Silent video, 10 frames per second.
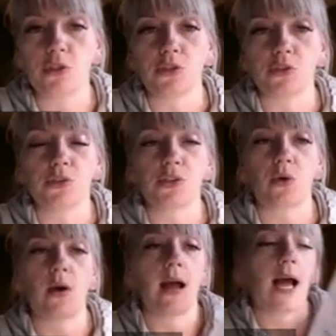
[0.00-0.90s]
too.
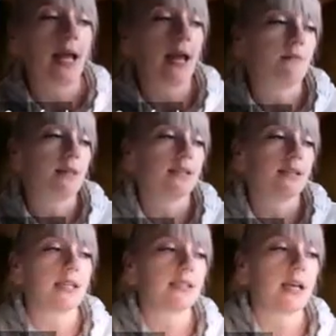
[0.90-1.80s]
So I have these
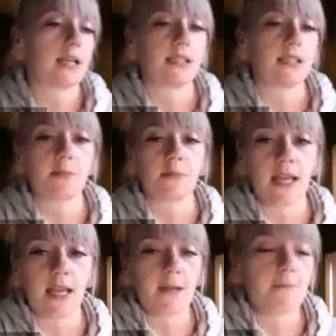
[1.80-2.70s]
things on
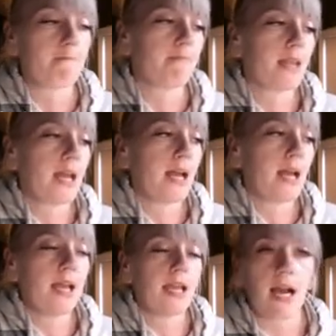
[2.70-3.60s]
display
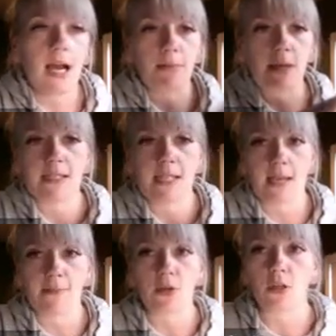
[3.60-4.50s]
on my
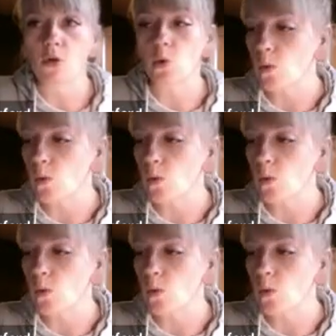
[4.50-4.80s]
table or